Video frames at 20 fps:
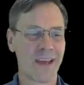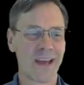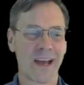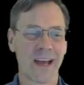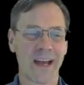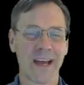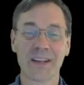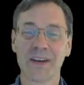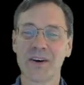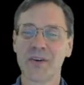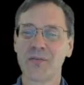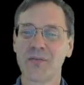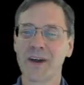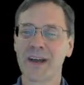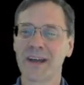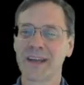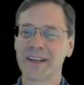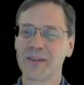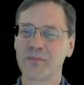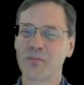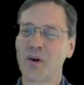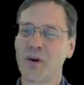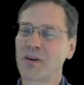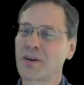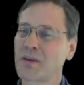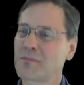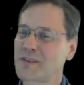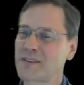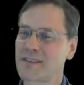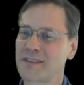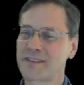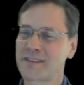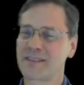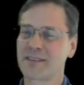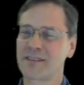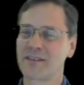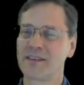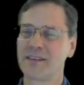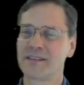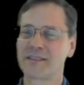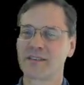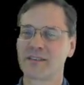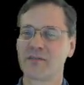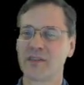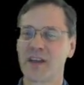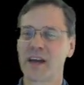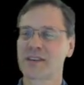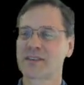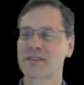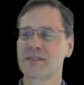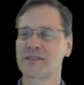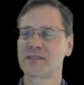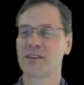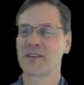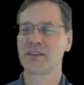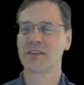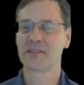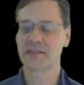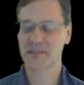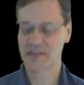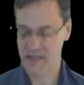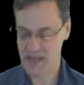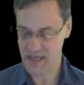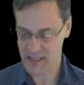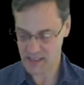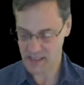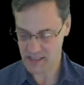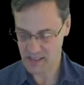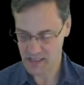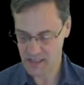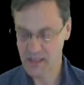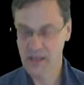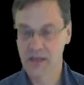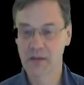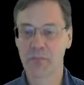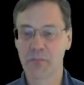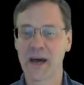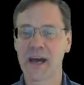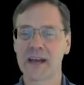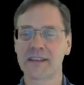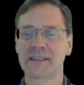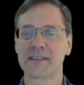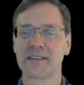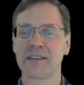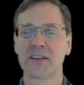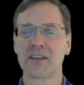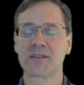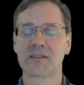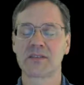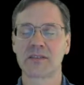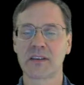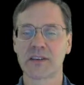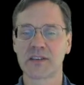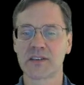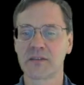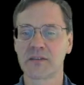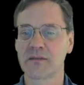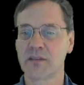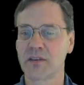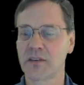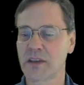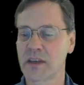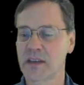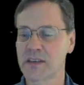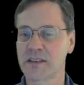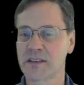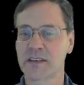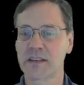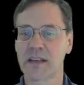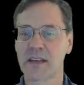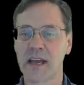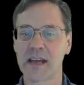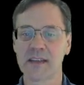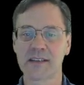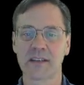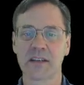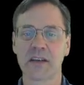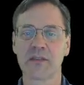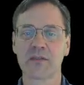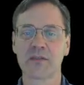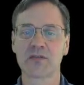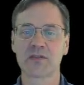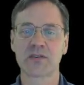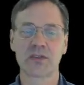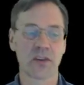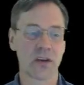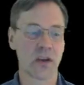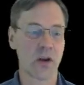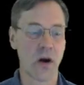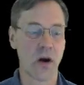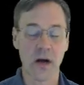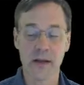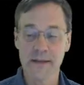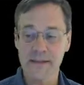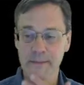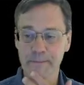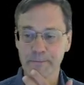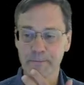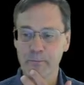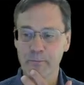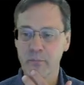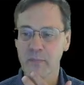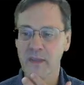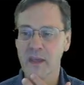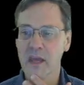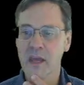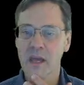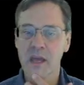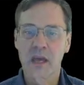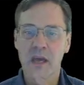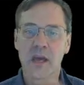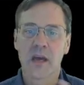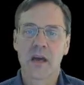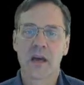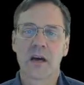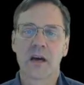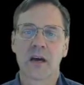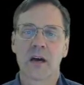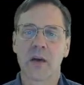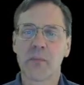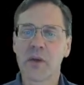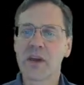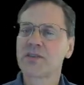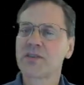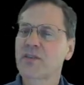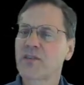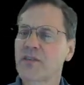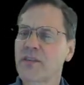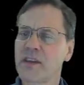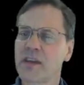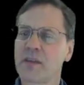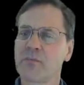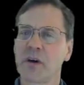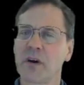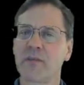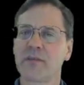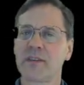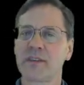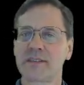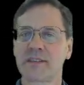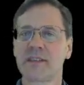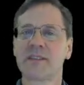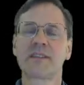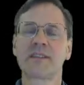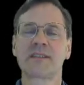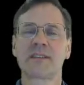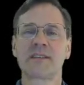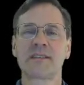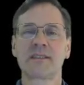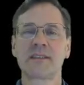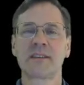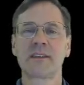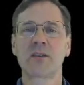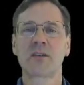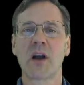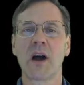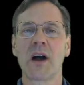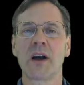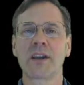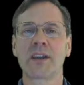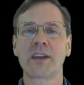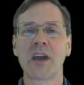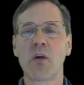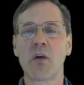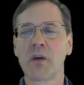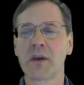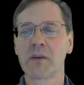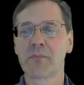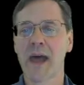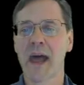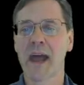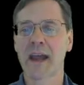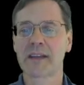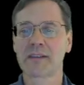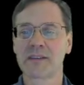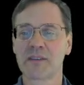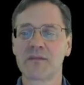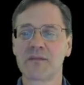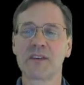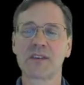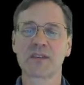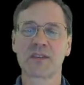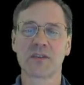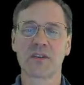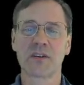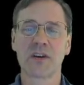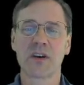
Hello and welcome to this series of lectures on understanding bias and introduction of variation as an evolutionary cause. A major theme of the synthesis era, going back to Fisher,